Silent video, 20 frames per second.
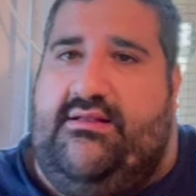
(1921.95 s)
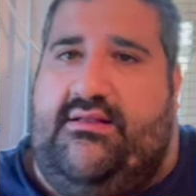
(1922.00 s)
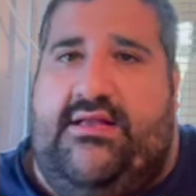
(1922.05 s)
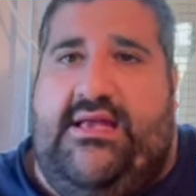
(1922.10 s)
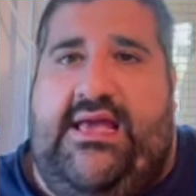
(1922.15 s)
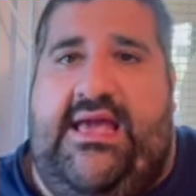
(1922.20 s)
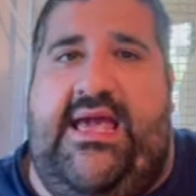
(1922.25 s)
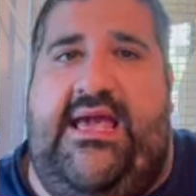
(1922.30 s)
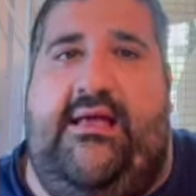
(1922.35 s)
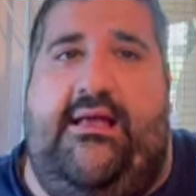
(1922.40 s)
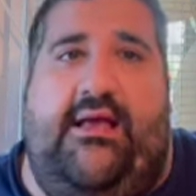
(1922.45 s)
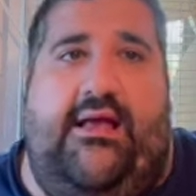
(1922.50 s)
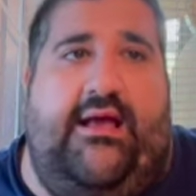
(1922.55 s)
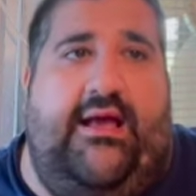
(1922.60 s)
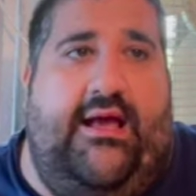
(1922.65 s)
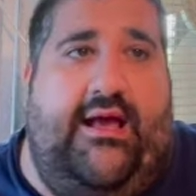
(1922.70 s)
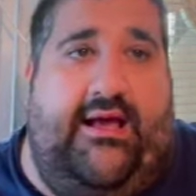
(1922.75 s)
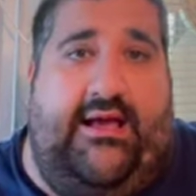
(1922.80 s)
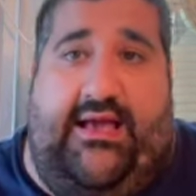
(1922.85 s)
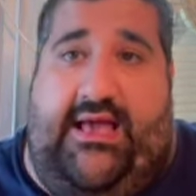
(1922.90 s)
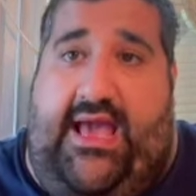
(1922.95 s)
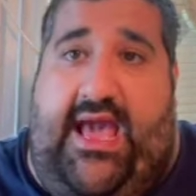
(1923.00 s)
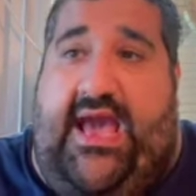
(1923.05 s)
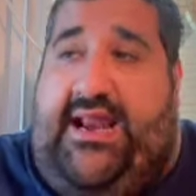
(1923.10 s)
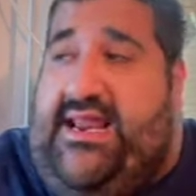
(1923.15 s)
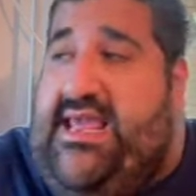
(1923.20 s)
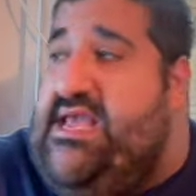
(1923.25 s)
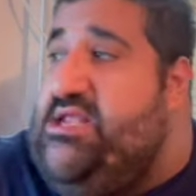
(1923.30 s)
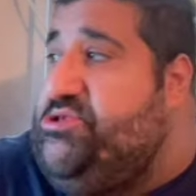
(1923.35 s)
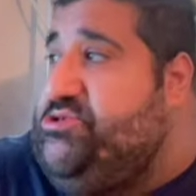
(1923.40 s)
He,
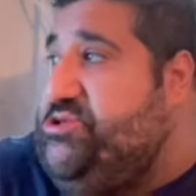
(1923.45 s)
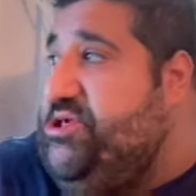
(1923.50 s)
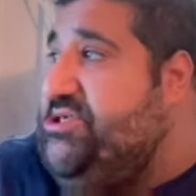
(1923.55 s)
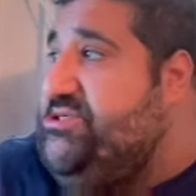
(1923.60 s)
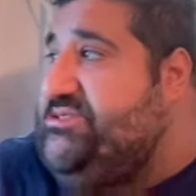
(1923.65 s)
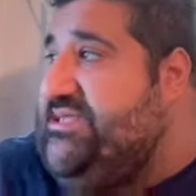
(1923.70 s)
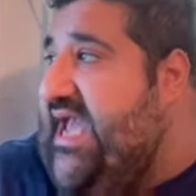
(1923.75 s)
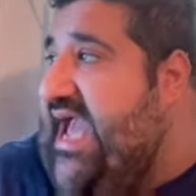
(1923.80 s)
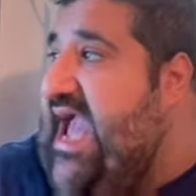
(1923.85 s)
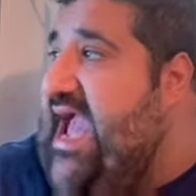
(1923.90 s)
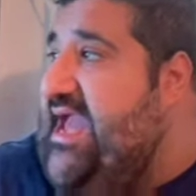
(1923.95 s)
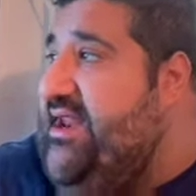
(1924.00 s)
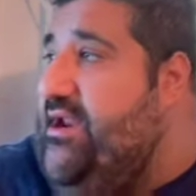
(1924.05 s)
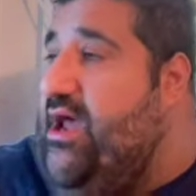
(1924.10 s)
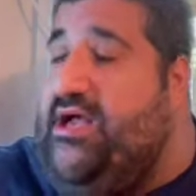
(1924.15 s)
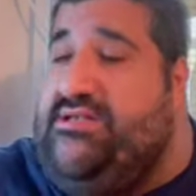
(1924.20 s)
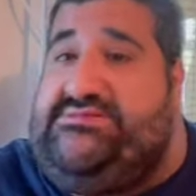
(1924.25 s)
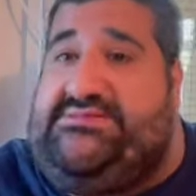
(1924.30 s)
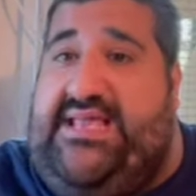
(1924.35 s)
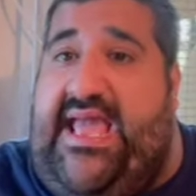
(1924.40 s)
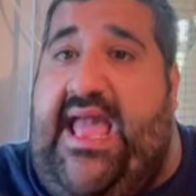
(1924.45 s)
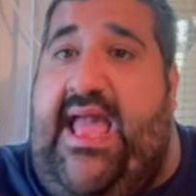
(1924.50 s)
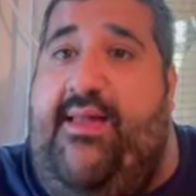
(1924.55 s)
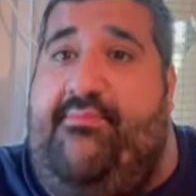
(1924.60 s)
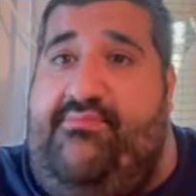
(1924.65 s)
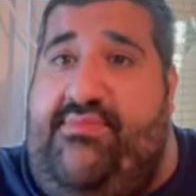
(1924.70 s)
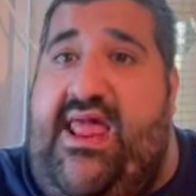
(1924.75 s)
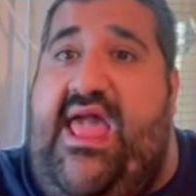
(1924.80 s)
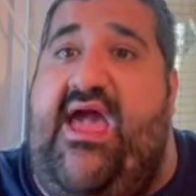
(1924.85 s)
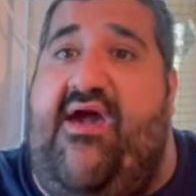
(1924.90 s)
and he just had a
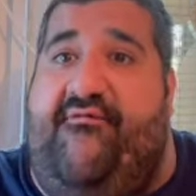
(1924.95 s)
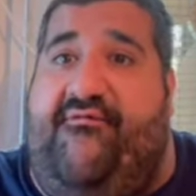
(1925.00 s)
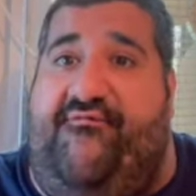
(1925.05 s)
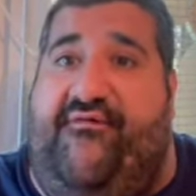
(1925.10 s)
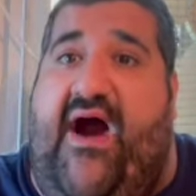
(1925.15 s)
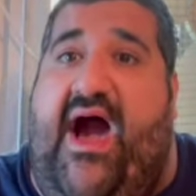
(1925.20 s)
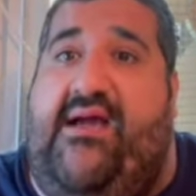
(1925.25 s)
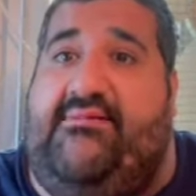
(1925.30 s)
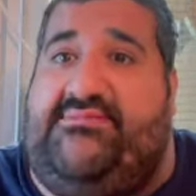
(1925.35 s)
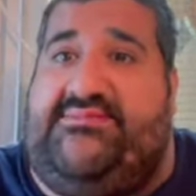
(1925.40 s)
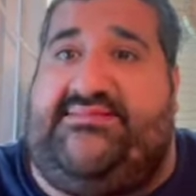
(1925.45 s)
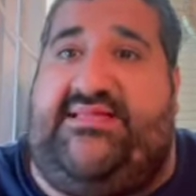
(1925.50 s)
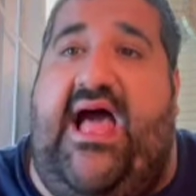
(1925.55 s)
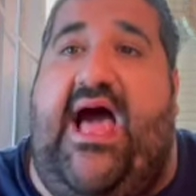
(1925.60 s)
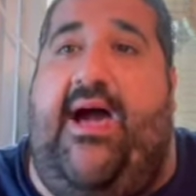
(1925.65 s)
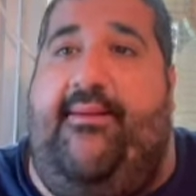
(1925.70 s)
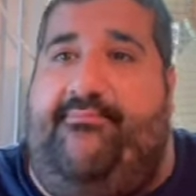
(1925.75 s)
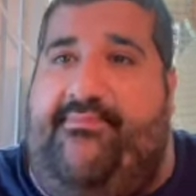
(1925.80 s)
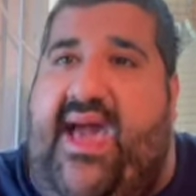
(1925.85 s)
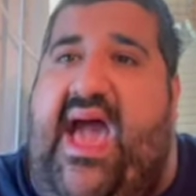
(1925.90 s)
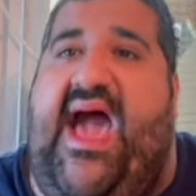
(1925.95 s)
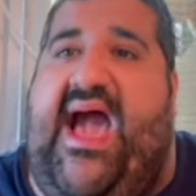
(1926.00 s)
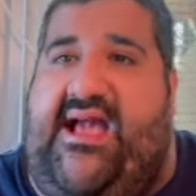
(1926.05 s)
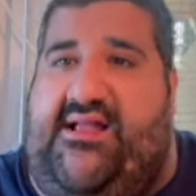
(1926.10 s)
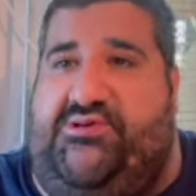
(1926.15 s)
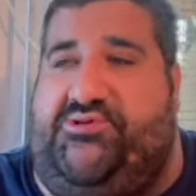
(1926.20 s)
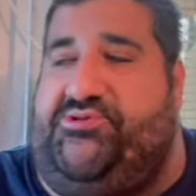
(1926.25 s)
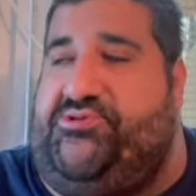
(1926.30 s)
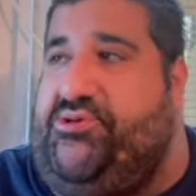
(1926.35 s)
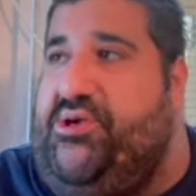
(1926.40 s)
damn near five star
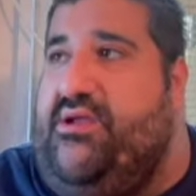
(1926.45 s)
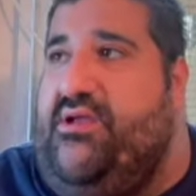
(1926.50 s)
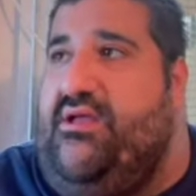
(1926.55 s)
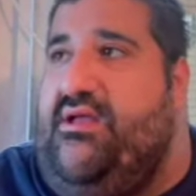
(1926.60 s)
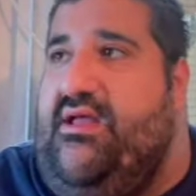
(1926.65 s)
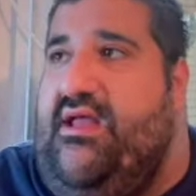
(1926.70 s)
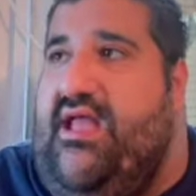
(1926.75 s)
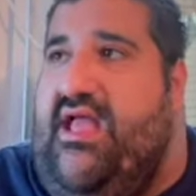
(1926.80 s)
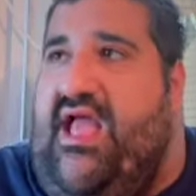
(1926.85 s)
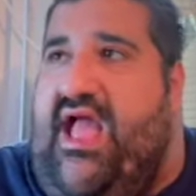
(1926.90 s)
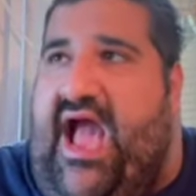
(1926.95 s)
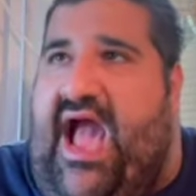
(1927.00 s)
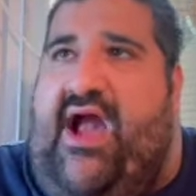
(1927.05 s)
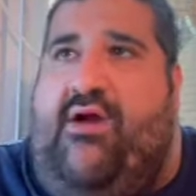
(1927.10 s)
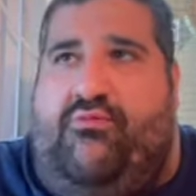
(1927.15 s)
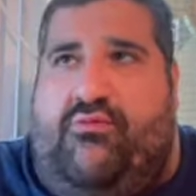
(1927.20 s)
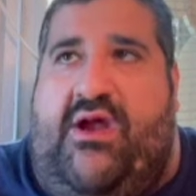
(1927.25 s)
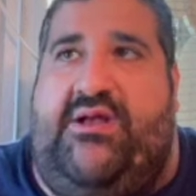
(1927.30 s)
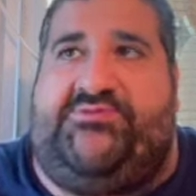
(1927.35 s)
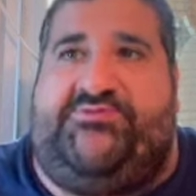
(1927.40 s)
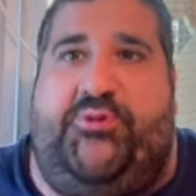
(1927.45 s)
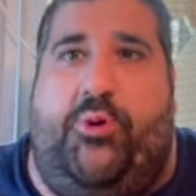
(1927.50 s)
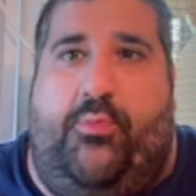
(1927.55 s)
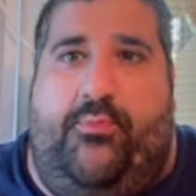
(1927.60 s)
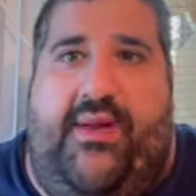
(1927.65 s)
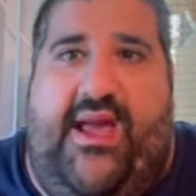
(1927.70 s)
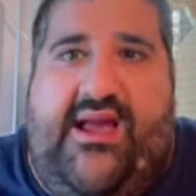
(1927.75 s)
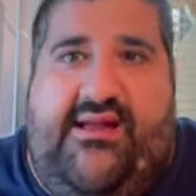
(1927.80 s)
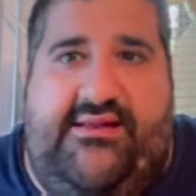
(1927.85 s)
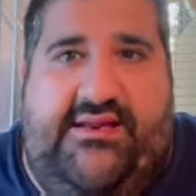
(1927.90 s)
match at
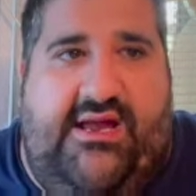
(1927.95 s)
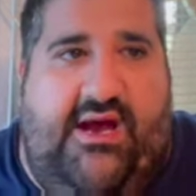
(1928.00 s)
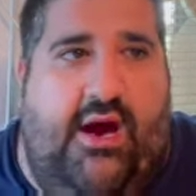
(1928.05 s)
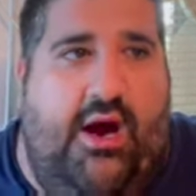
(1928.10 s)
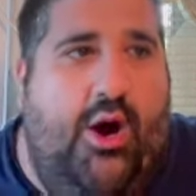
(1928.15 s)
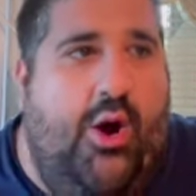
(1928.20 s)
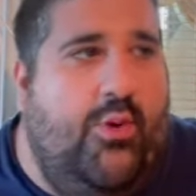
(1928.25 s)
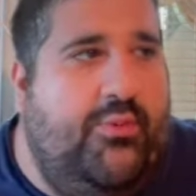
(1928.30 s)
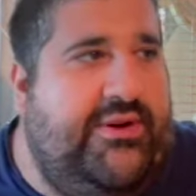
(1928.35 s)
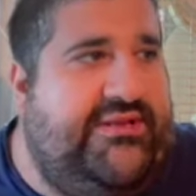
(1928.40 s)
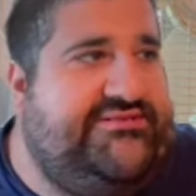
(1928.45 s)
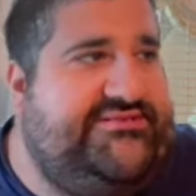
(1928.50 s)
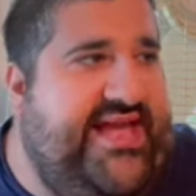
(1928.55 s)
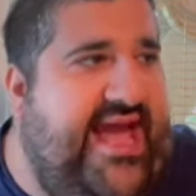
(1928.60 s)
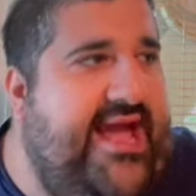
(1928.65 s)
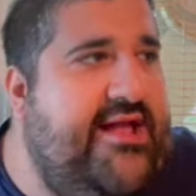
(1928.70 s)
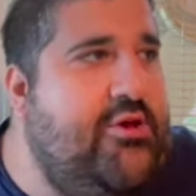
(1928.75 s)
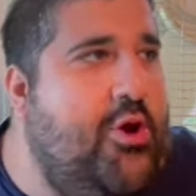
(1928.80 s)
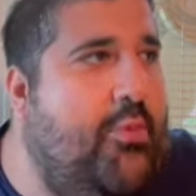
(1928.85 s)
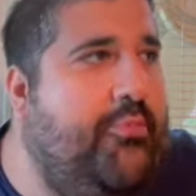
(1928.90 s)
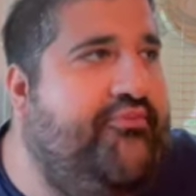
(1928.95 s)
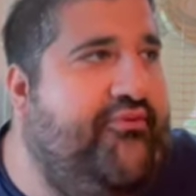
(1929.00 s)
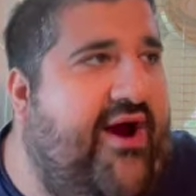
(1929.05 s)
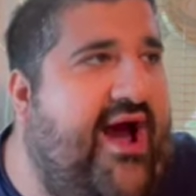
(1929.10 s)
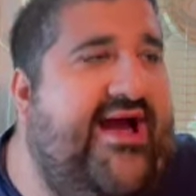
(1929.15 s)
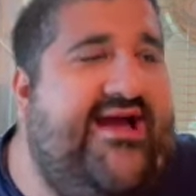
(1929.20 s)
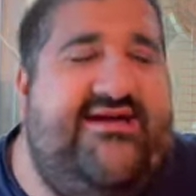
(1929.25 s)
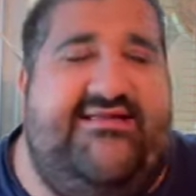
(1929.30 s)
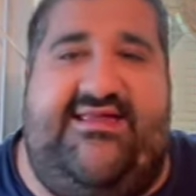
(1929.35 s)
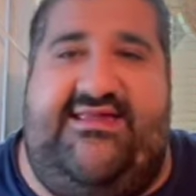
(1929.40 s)
WrestleMania with Daniel
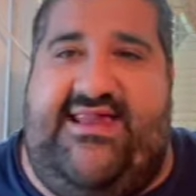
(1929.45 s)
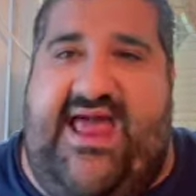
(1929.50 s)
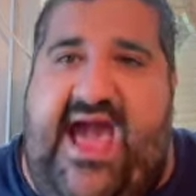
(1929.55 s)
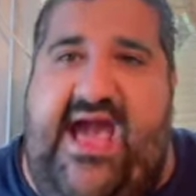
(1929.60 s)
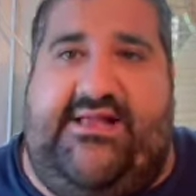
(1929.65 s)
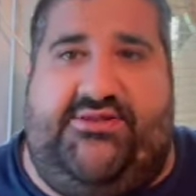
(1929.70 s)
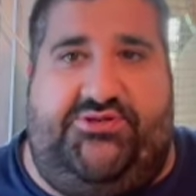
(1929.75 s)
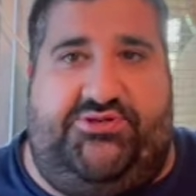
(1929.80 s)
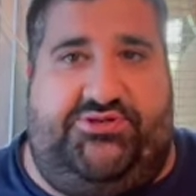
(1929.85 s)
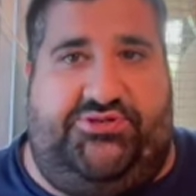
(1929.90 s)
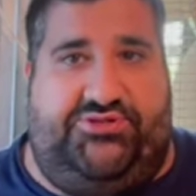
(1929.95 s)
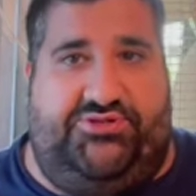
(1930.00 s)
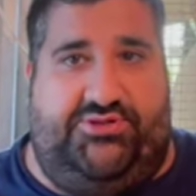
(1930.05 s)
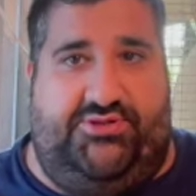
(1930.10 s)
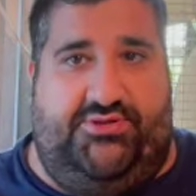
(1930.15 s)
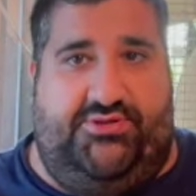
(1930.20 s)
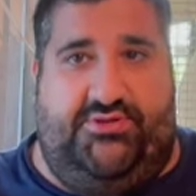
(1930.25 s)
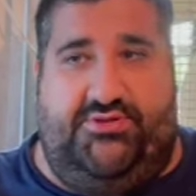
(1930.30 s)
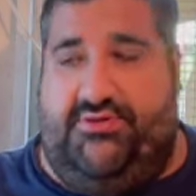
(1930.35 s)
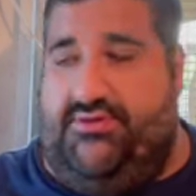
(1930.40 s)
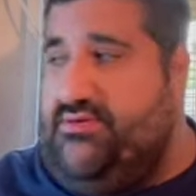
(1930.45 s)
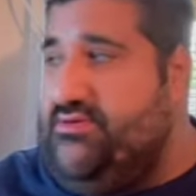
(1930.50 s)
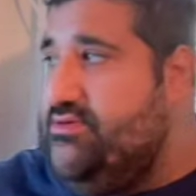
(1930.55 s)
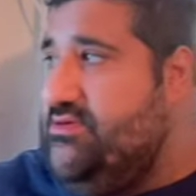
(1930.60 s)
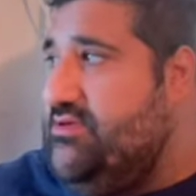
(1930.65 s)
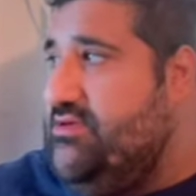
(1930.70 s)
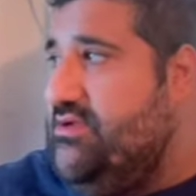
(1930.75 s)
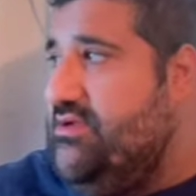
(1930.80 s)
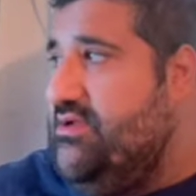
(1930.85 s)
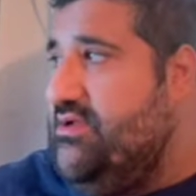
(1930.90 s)
Bryan and Edge.
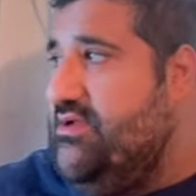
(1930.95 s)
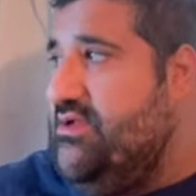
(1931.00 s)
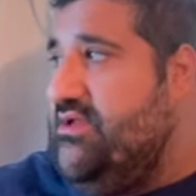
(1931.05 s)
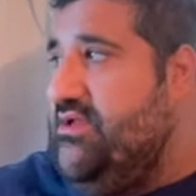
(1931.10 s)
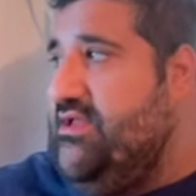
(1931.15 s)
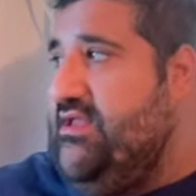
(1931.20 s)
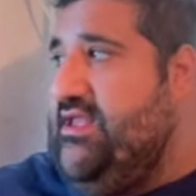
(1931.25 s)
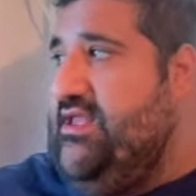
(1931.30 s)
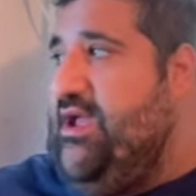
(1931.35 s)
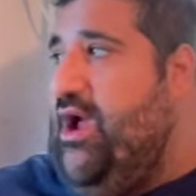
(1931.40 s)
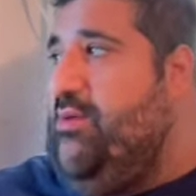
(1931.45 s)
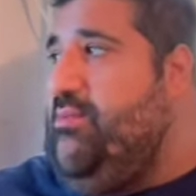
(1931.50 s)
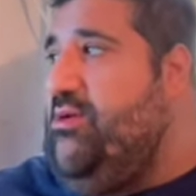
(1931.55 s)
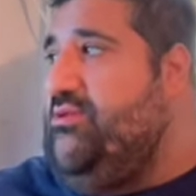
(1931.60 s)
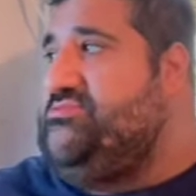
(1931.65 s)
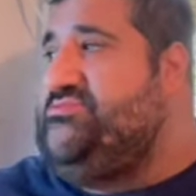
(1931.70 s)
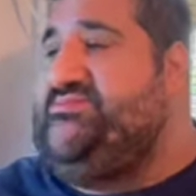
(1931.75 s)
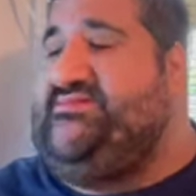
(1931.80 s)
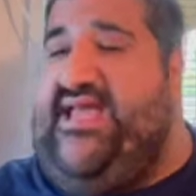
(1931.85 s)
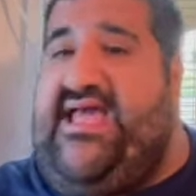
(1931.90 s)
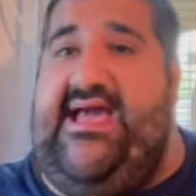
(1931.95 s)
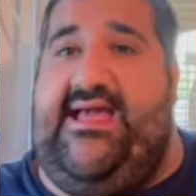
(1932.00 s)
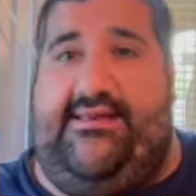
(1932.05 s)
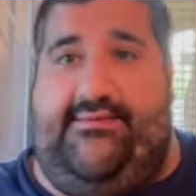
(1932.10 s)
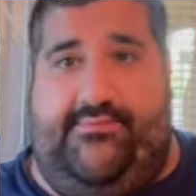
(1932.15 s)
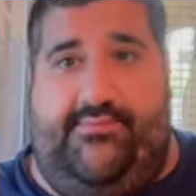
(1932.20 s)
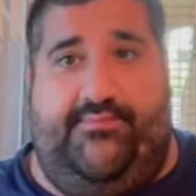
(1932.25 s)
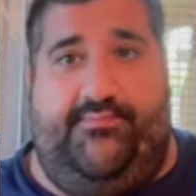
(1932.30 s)
He almost did.